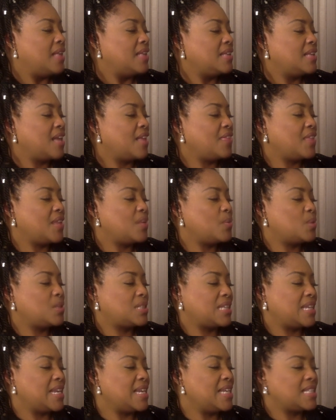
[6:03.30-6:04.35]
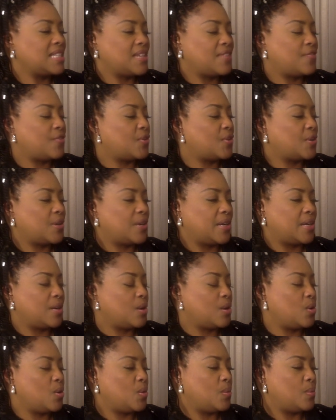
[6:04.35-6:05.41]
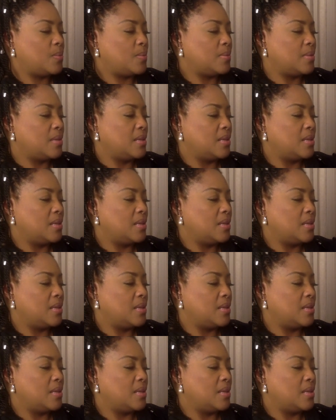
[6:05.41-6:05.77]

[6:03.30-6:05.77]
Nothing was easy for her at home.